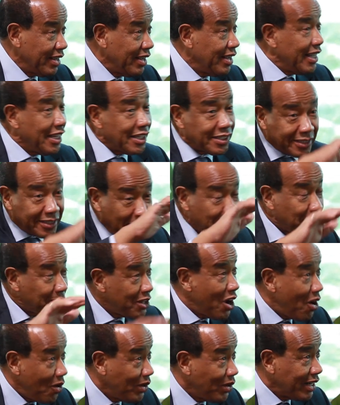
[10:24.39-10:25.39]
It stepped
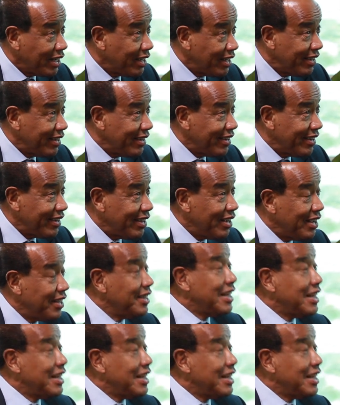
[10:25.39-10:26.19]
down, wow,